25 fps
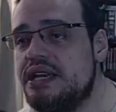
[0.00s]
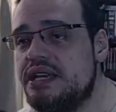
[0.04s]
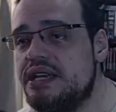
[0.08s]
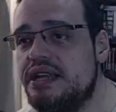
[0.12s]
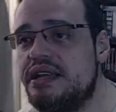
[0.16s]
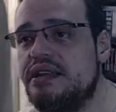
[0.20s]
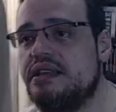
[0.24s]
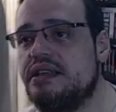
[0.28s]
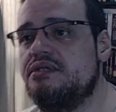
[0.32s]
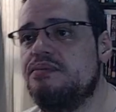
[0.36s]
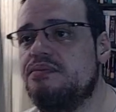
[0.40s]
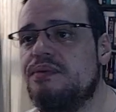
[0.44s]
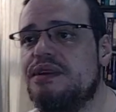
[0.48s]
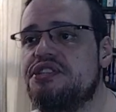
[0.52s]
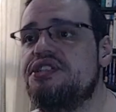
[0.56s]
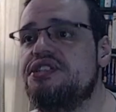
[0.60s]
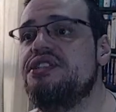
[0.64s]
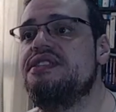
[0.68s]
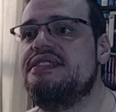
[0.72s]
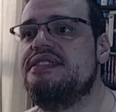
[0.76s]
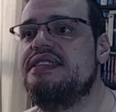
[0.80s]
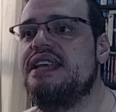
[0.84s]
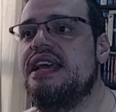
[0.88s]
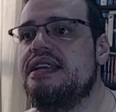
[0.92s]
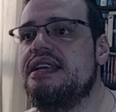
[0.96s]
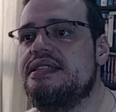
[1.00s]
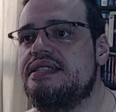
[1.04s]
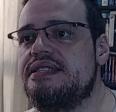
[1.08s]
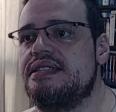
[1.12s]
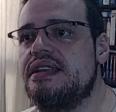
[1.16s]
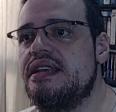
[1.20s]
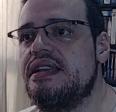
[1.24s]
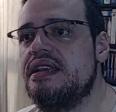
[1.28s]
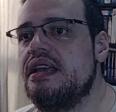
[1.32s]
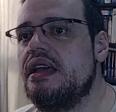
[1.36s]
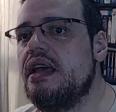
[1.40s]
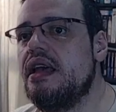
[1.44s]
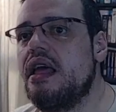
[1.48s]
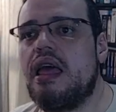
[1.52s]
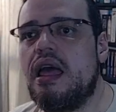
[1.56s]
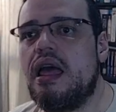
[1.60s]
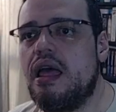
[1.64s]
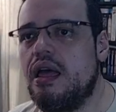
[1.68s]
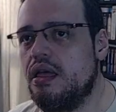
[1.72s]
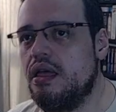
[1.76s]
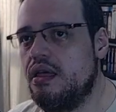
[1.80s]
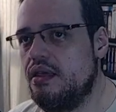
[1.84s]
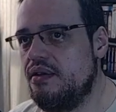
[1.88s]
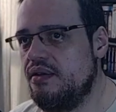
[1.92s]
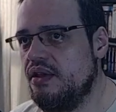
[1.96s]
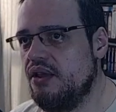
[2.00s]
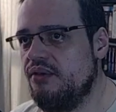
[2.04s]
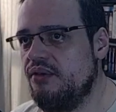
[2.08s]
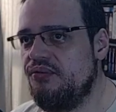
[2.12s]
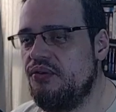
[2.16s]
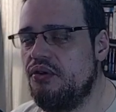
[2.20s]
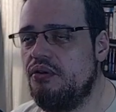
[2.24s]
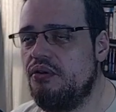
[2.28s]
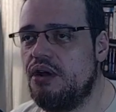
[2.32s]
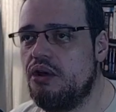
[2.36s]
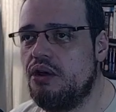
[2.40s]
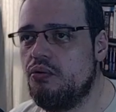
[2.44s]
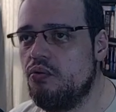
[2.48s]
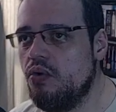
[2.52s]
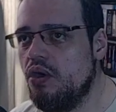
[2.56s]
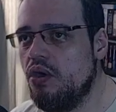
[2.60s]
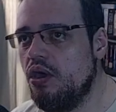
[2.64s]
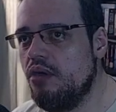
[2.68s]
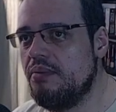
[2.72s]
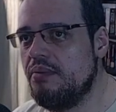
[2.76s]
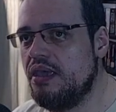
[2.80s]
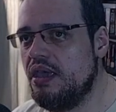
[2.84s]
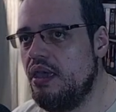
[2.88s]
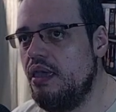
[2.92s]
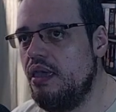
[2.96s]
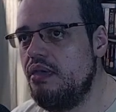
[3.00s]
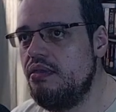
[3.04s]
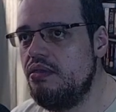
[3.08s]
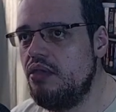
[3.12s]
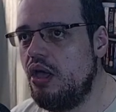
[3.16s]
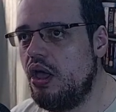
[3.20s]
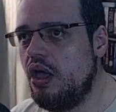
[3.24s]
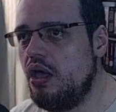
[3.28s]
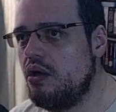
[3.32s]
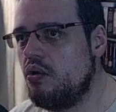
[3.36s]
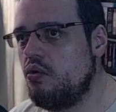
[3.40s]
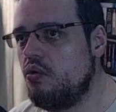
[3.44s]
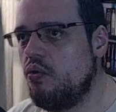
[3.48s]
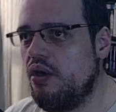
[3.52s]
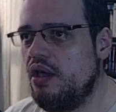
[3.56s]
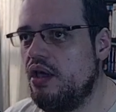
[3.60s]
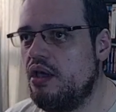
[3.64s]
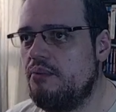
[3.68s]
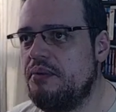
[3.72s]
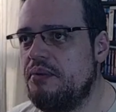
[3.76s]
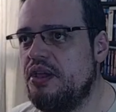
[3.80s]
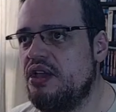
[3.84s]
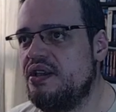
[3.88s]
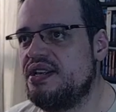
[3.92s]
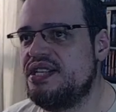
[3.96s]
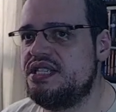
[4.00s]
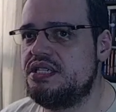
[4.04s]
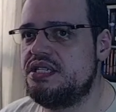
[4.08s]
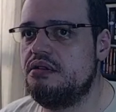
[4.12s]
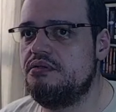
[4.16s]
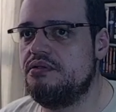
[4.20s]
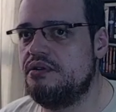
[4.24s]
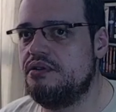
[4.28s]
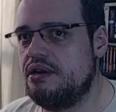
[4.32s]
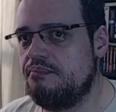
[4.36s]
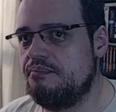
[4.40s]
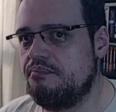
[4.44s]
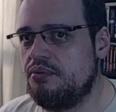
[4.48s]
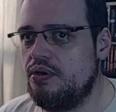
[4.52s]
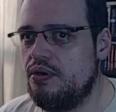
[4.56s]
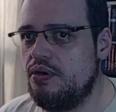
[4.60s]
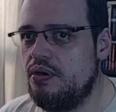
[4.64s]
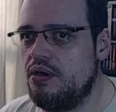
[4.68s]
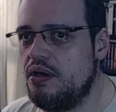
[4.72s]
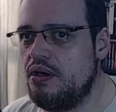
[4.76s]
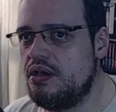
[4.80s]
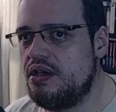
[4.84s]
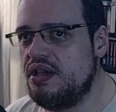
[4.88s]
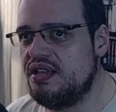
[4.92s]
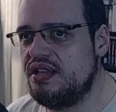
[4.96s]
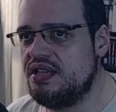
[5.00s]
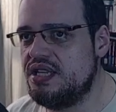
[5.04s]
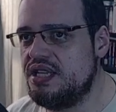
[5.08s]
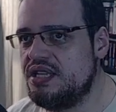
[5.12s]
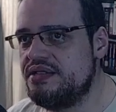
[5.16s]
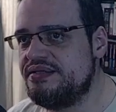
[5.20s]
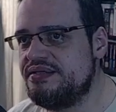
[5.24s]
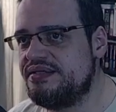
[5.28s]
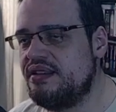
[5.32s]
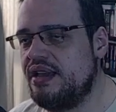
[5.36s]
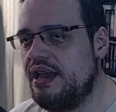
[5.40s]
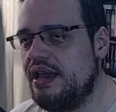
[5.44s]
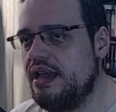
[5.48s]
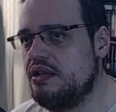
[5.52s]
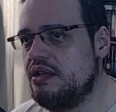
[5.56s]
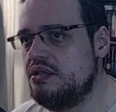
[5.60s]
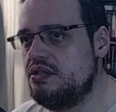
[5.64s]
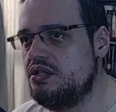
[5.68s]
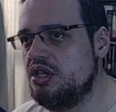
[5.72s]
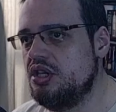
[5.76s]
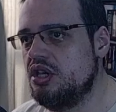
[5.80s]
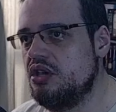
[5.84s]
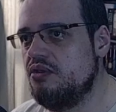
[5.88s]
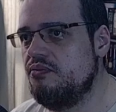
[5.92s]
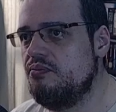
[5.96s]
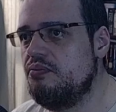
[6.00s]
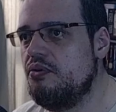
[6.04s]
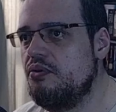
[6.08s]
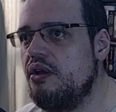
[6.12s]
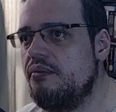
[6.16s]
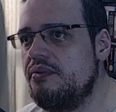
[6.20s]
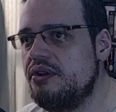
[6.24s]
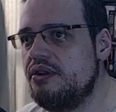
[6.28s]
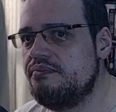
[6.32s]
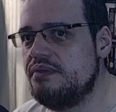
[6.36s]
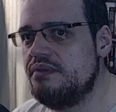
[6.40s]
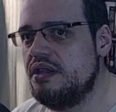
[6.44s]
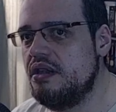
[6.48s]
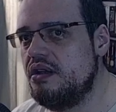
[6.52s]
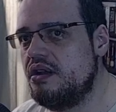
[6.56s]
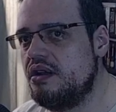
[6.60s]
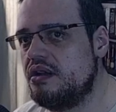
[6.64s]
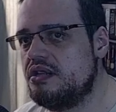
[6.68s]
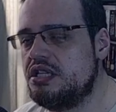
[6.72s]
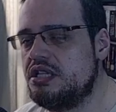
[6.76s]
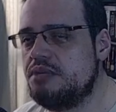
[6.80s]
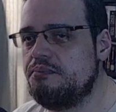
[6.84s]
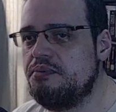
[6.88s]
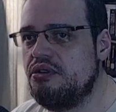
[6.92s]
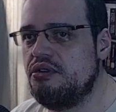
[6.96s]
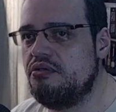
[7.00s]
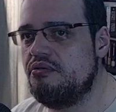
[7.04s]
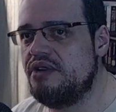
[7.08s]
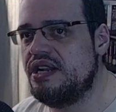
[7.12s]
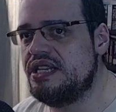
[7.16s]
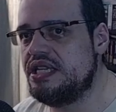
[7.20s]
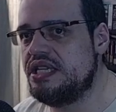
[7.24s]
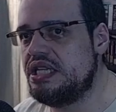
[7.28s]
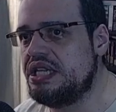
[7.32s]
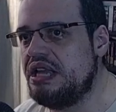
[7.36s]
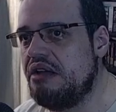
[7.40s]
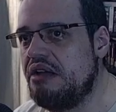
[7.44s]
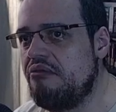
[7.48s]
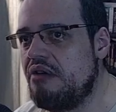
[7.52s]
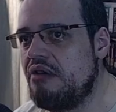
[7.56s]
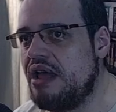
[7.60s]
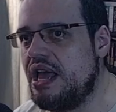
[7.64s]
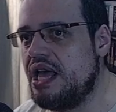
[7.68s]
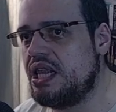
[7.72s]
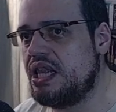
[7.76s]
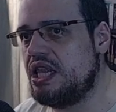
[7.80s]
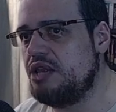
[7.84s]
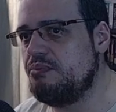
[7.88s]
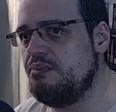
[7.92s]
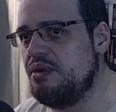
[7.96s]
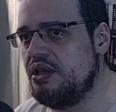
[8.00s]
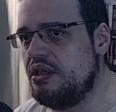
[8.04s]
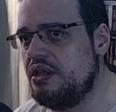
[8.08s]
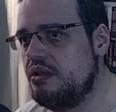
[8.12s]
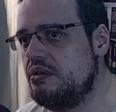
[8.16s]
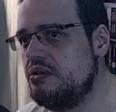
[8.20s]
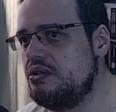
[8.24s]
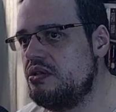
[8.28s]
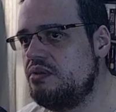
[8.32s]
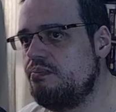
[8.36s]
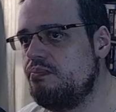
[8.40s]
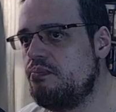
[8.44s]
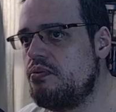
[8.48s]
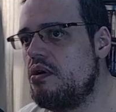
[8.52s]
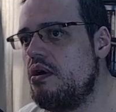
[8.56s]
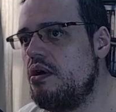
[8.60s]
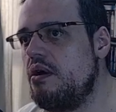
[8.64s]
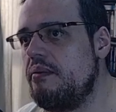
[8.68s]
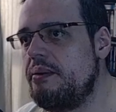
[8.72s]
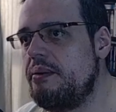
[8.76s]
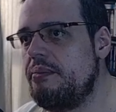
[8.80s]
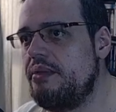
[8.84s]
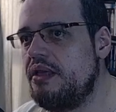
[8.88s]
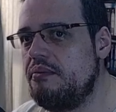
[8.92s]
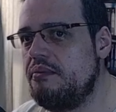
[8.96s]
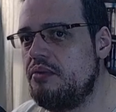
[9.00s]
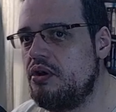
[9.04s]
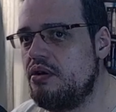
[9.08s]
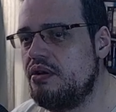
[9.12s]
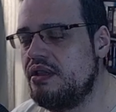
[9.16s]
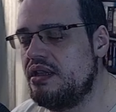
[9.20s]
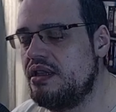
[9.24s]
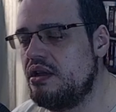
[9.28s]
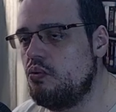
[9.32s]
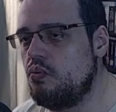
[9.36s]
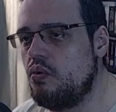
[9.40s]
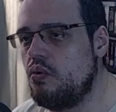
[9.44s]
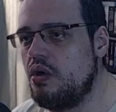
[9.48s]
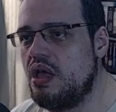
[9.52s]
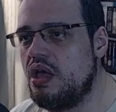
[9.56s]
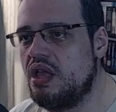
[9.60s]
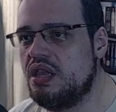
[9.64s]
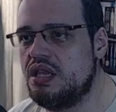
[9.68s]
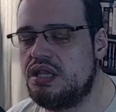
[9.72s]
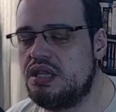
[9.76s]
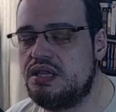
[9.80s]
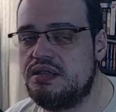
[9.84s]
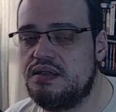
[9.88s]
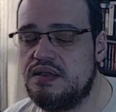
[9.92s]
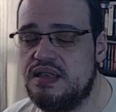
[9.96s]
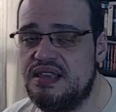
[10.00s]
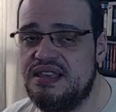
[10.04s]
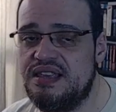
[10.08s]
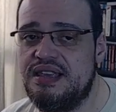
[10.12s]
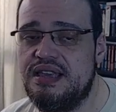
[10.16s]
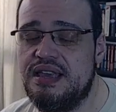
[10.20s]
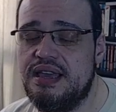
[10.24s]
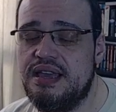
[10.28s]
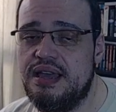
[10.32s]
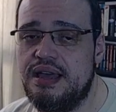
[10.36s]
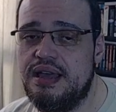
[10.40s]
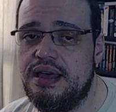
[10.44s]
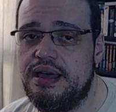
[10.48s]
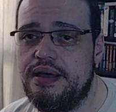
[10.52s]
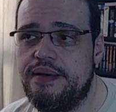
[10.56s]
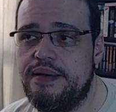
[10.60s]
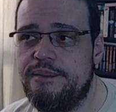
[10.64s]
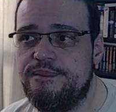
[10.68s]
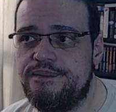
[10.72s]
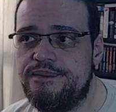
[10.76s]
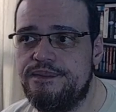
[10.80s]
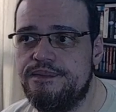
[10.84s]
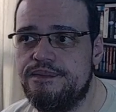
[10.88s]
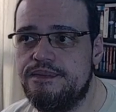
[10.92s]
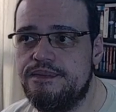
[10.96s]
here is what she says. Uh, if you're a woman or queer person on a park, in this case, you'll probably experience harassment, probably more than once. Yeah,